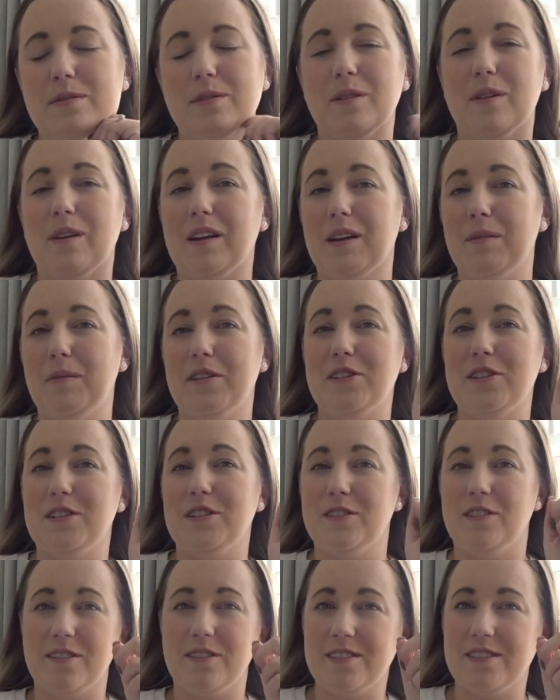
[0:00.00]
so I can imagine
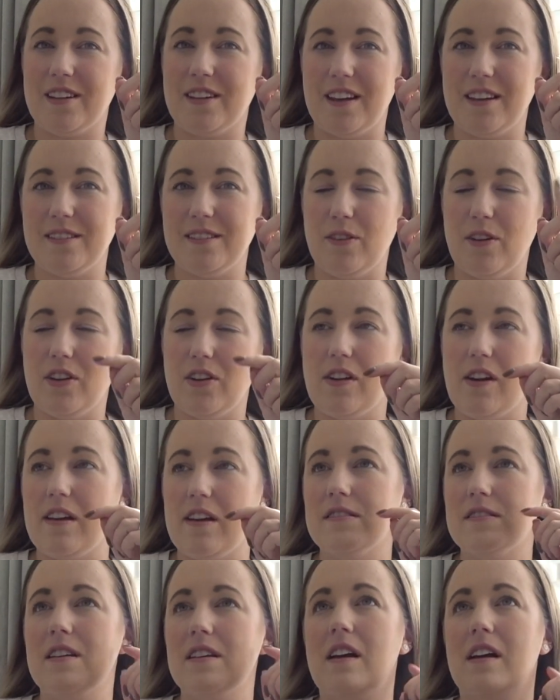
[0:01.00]
it doesn't taste very
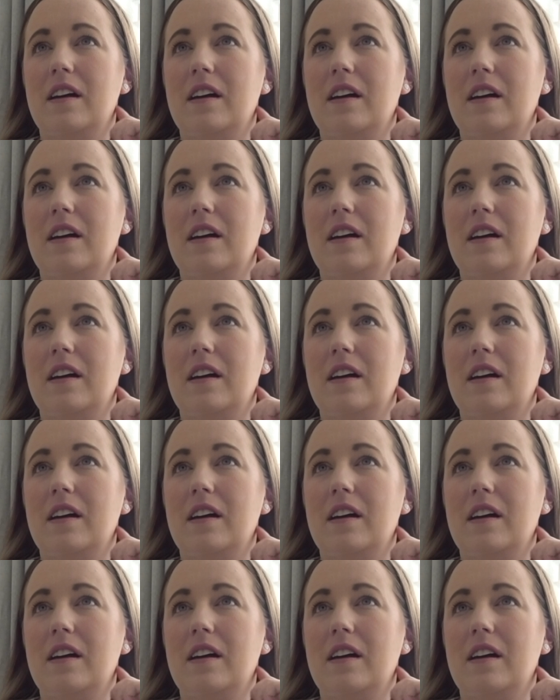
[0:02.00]
nice.